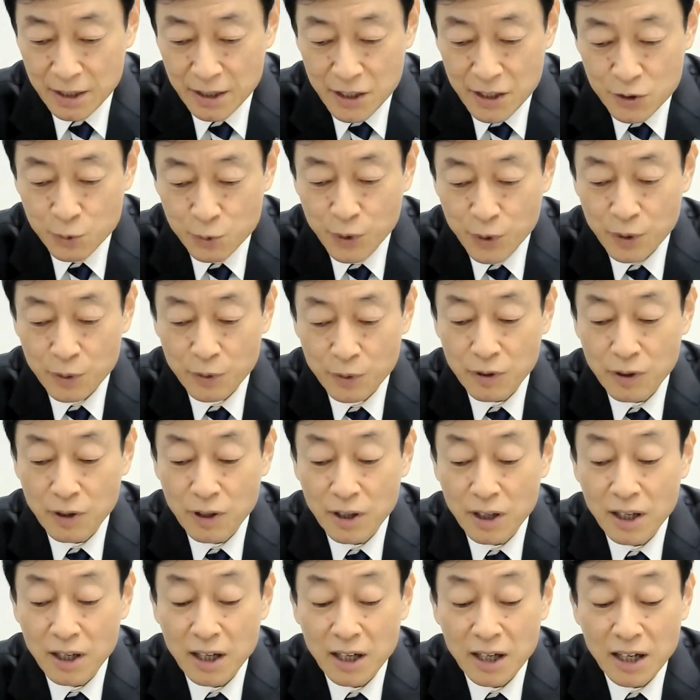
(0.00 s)
This will
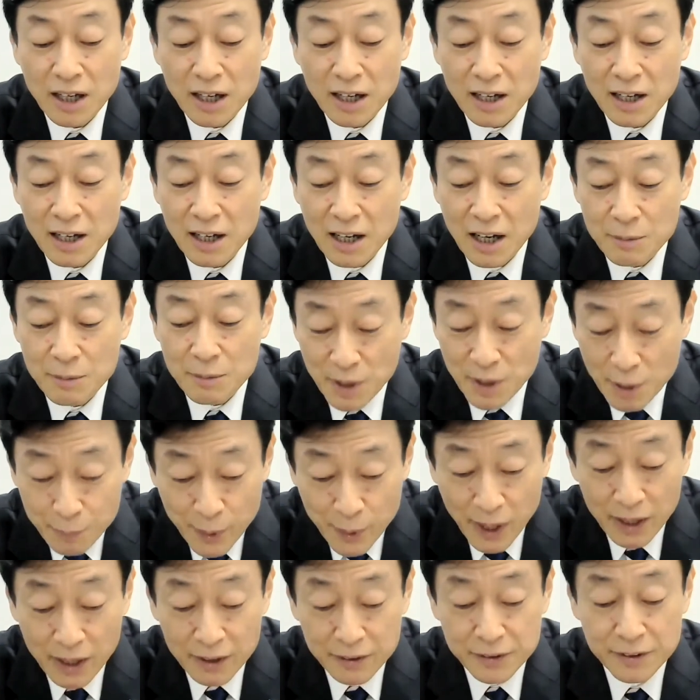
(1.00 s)
come
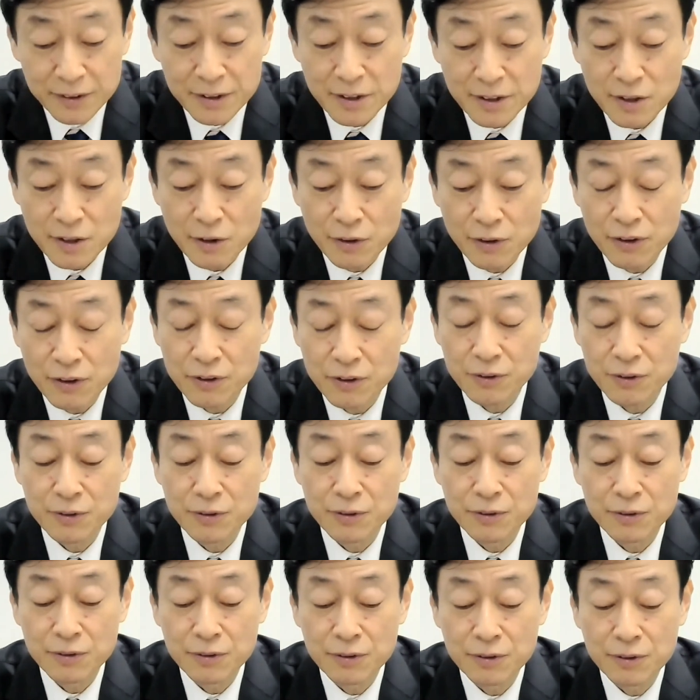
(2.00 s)
about
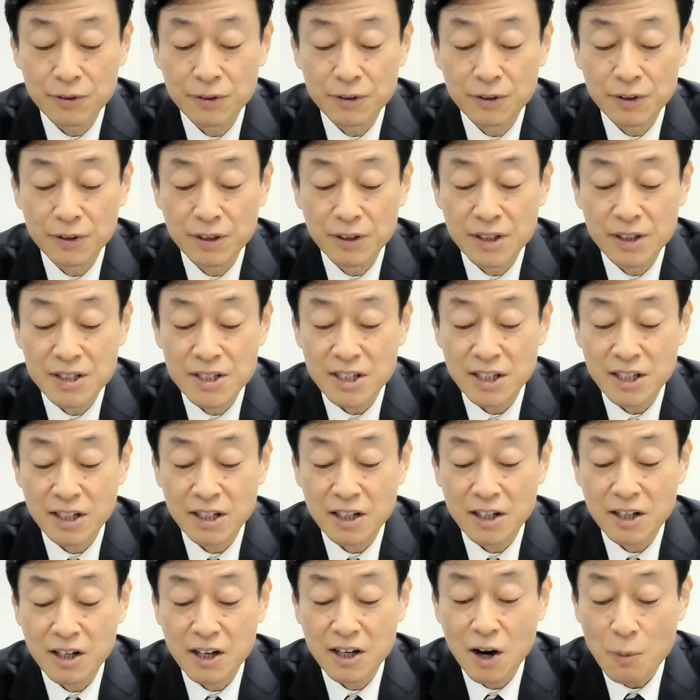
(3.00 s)
through
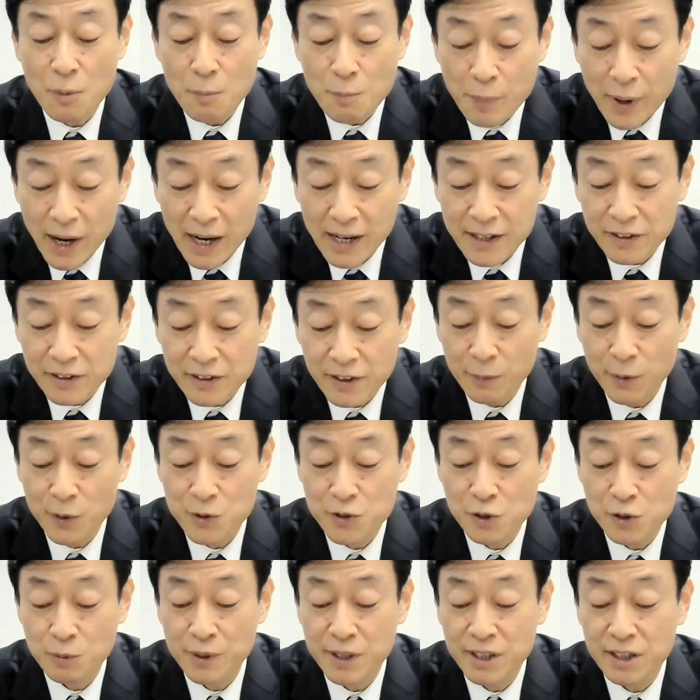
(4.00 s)
the combined
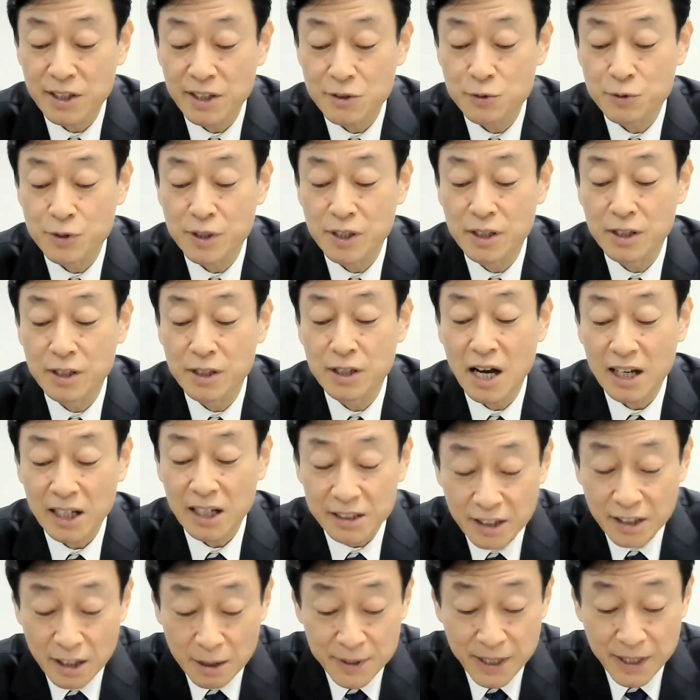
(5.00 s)
efforts of industry,
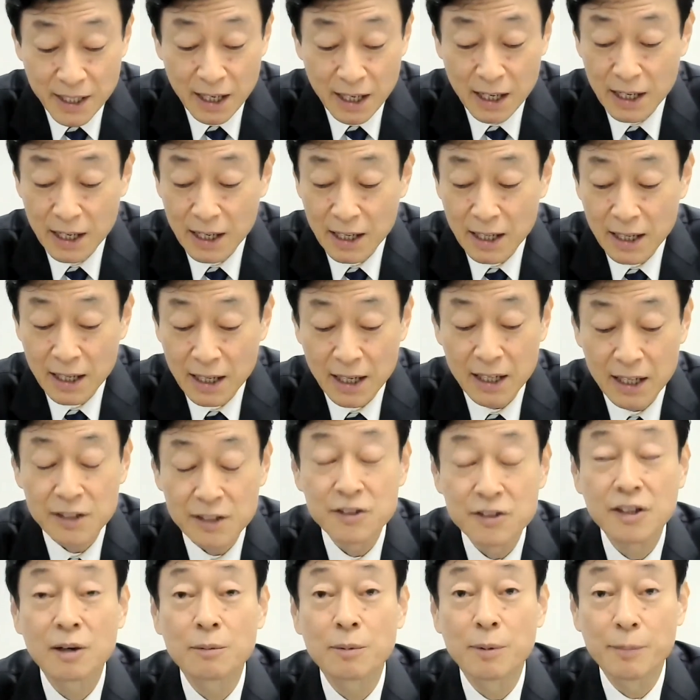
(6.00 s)
academia,
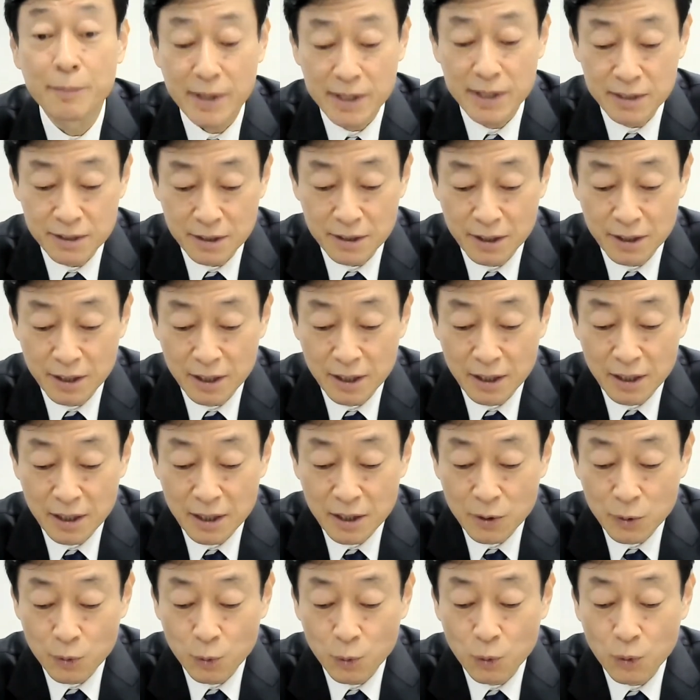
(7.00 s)
and the government,
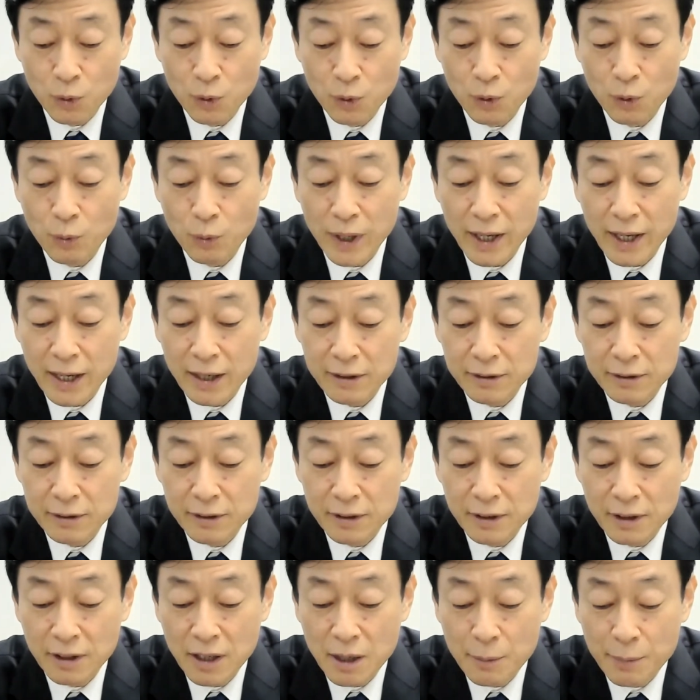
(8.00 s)
while
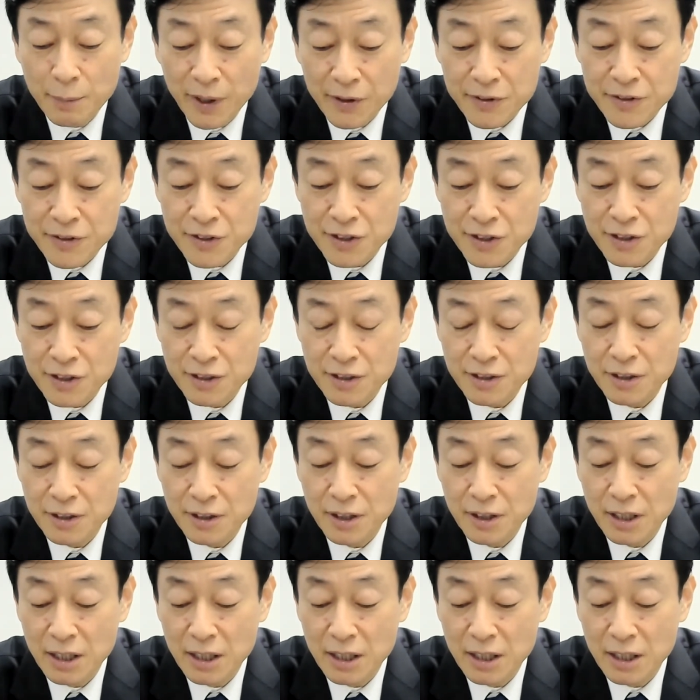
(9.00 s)
leveraging